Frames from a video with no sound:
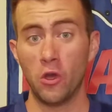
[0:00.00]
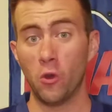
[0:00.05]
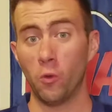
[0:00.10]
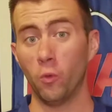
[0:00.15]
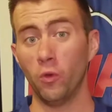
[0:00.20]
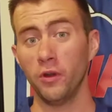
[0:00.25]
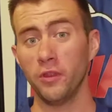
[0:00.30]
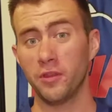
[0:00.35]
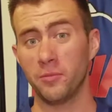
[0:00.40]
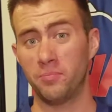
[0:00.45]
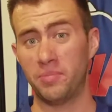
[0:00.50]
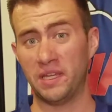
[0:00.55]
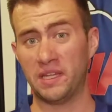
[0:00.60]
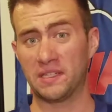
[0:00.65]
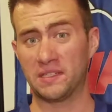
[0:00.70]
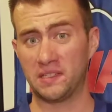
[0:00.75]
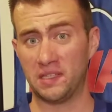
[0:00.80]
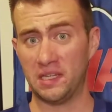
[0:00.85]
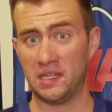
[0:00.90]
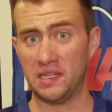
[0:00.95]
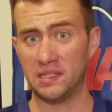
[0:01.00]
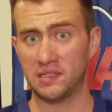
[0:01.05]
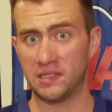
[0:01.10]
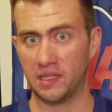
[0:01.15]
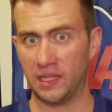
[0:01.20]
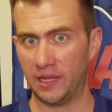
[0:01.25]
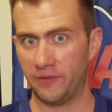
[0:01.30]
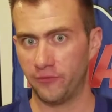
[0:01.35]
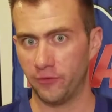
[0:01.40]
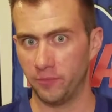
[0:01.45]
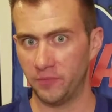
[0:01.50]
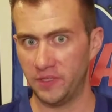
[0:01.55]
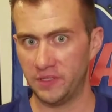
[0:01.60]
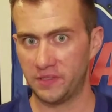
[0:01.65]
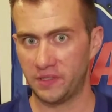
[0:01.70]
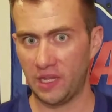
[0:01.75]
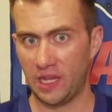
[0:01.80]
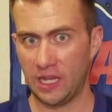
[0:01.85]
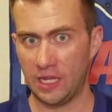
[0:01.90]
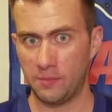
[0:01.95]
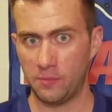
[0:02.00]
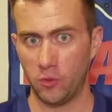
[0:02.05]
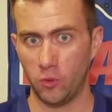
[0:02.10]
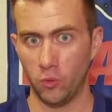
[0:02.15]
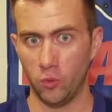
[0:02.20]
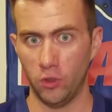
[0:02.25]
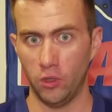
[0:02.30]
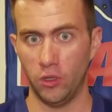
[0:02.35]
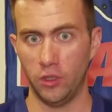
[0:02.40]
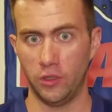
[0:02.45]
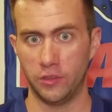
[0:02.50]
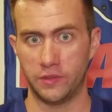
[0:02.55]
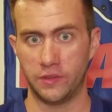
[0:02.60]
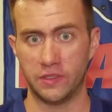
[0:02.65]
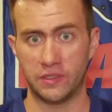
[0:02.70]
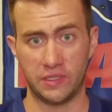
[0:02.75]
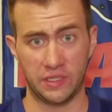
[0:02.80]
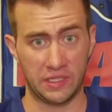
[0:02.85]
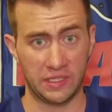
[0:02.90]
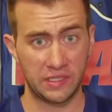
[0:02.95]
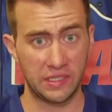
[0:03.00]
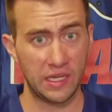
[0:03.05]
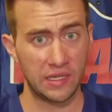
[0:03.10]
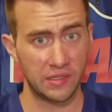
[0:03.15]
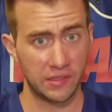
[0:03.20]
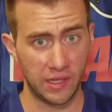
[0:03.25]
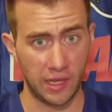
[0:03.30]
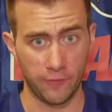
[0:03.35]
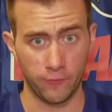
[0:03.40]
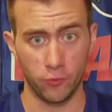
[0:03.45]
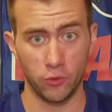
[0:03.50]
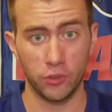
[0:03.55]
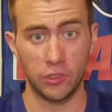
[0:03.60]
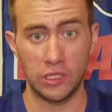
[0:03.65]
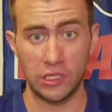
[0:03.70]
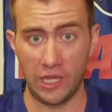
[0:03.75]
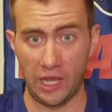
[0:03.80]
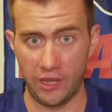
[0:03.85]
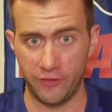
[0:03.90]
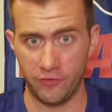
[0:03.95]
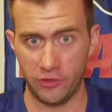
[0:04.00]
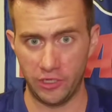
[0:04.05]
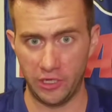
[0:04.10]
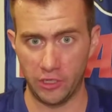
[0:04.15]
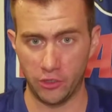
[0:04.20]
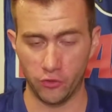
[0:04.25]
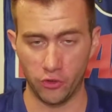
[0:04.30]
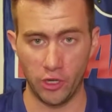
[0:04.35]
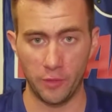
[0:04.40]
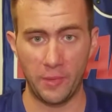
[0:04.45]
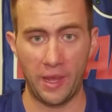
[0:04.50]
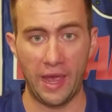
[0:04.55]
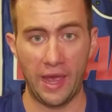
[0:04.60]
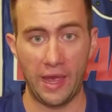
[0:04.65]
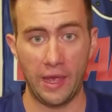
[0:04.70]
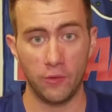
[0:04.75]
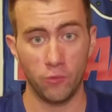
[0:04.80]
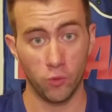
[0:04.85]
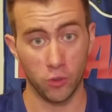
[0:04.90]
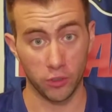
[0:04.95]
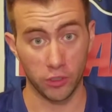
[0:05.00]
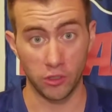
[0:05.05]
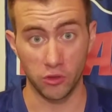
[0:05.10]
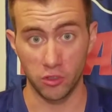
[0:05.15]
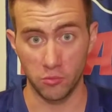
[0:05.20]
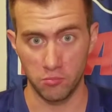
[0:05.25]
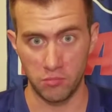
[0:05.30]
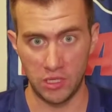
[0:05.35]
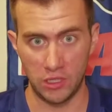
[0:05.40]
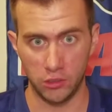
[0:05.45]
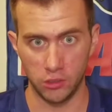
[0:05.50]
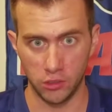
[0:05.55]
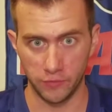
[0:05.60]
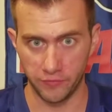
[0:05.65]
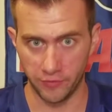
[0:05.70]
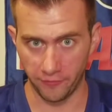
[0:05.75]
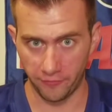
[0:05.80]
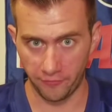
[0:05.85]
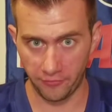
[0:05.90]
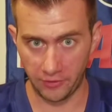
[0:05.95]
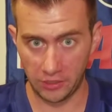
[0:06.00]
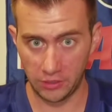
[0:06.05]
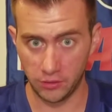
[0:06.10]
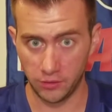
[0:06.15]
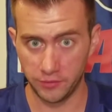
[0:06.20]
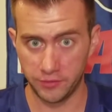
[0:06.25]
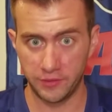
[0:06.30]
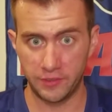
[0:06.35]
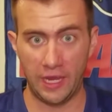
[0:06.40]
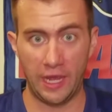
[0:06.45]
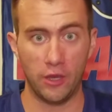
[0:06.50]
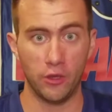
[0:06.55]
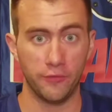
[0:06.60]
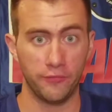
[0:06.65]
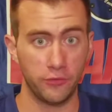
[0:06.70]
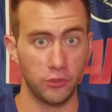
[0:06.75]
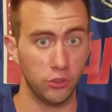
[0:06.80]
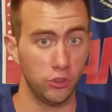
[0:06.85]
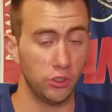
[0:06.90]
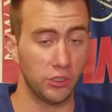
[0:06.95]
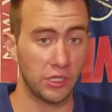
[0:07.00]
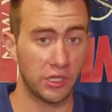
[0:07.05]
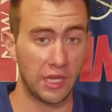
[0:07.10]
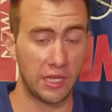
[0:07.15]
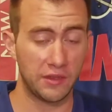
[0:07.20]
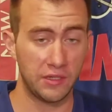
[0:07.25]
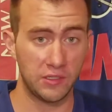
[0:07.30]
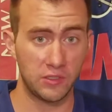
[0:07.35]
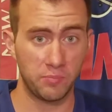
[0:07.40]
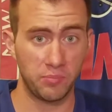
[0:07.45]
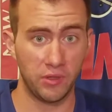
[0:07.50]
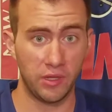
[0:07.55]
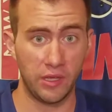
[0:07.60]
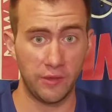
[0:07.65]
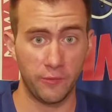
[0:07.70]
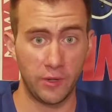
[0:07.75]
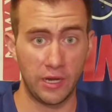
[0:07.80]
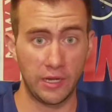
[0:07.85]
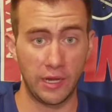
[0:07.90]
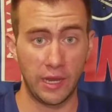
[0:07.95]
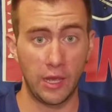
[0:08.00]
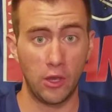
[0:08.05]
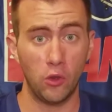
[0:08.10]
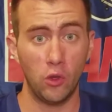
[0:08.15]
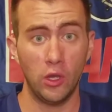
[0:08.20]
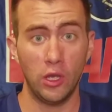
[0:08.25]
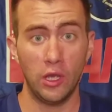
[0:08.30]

One of the biggest keys to get from this game was the success that rookie Evan Engram had working the middle of the field. Now, if you're looking at this play right now,